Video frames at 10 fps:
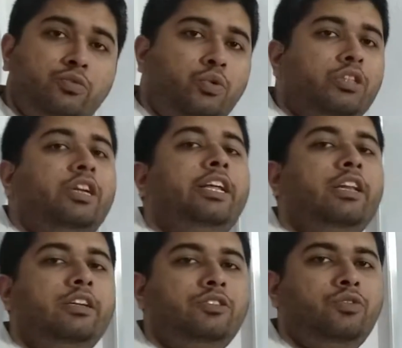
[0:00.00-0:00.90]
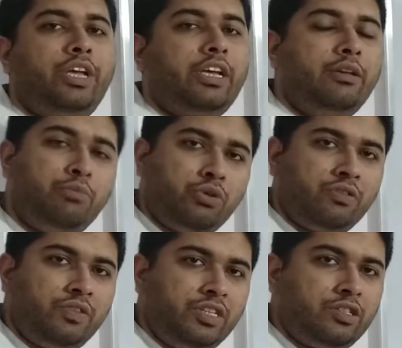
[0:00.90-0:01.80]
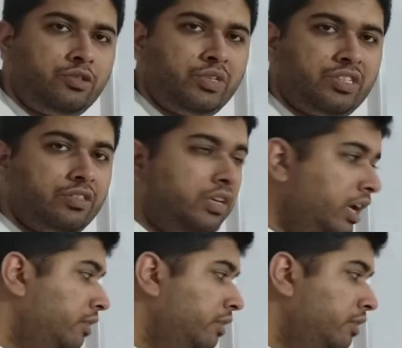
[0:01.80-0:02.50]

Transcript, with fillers: is what the dealer is doing in both of these situations.